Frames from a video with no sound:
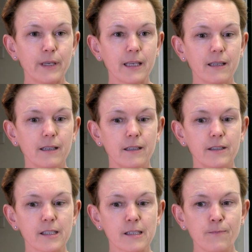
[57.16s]

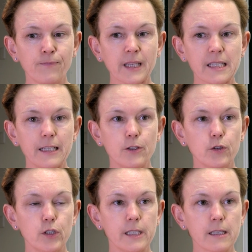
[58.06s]
because St
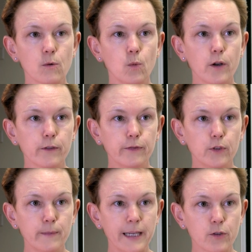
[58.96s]
George's is a
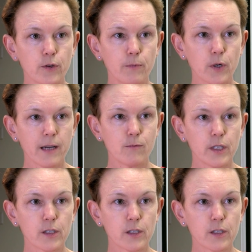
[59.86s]
one-form entry primary